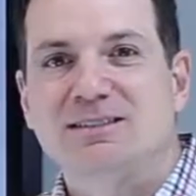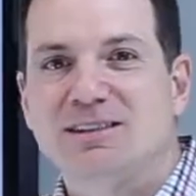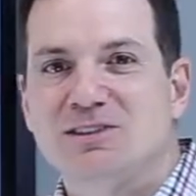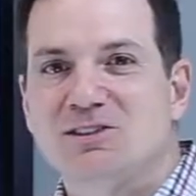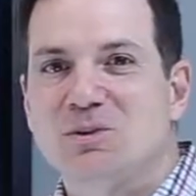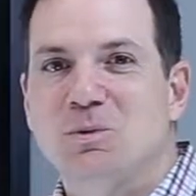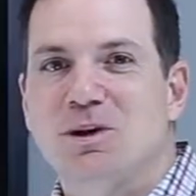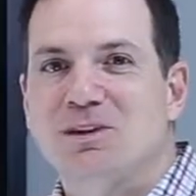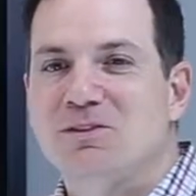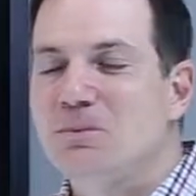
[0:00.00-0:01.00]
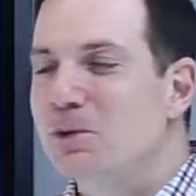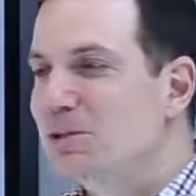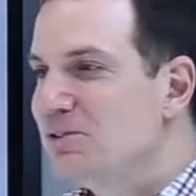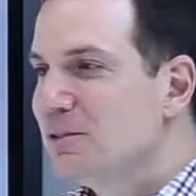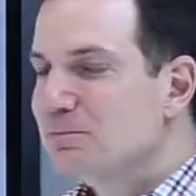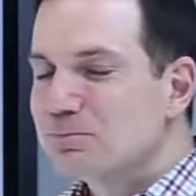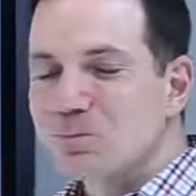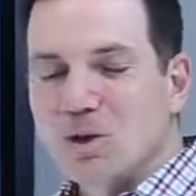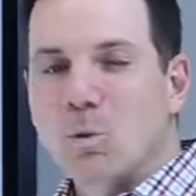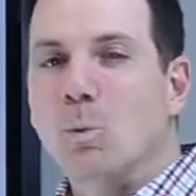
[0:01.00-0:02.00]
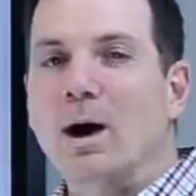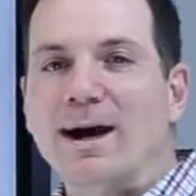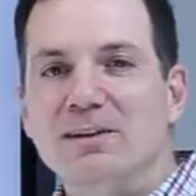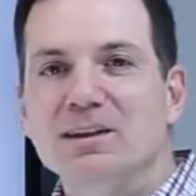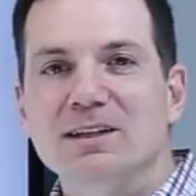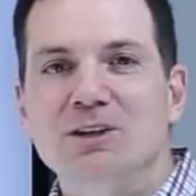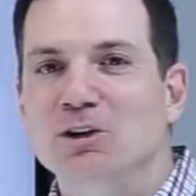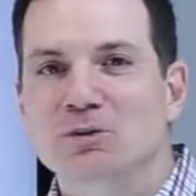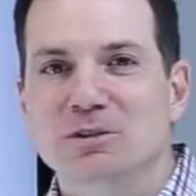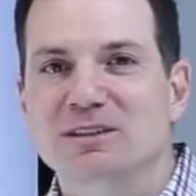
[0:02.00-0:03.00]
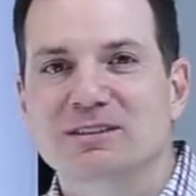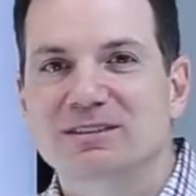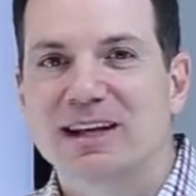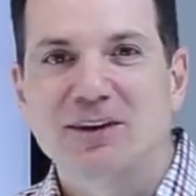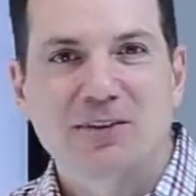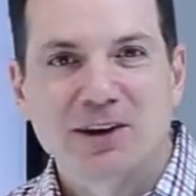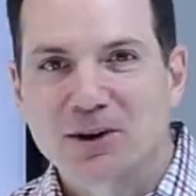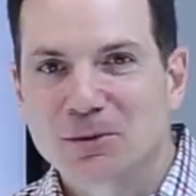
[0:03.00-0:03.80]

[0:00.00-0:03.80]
This is one of the most widely known risks out there,